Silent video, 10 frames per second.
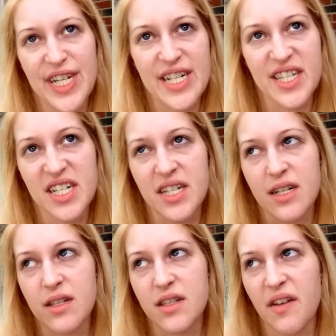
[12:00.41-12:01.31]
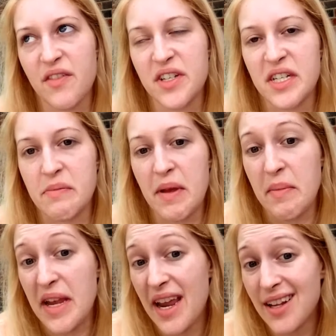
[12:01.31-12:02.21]
15, 16, 17,
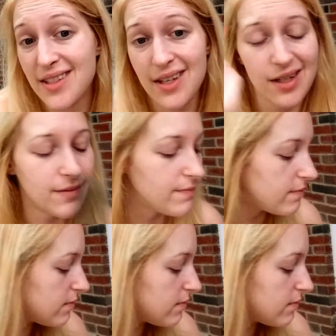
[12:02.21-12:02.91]
maybe 18.